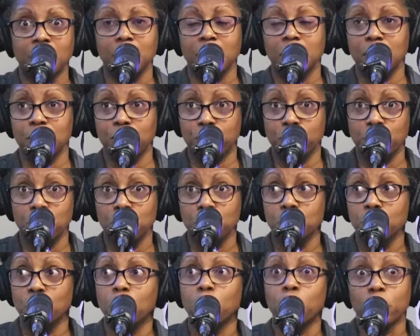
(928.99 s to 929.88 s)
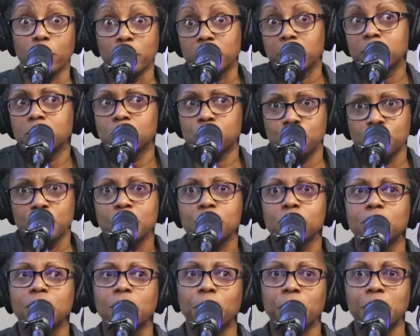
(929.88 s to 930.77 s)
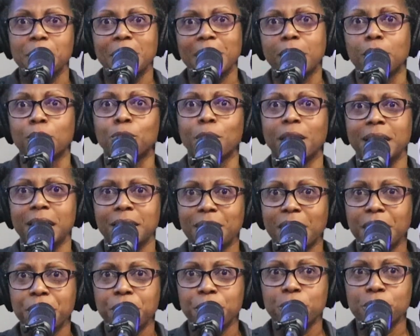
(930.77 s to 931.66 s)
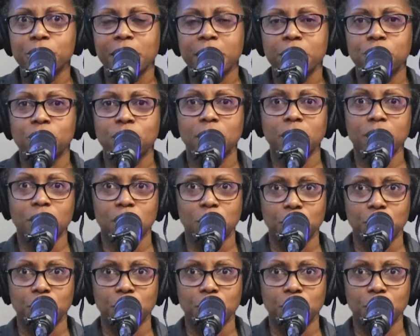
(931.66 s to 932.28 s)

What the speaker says: If you were traditionally going to make a right at that intersection,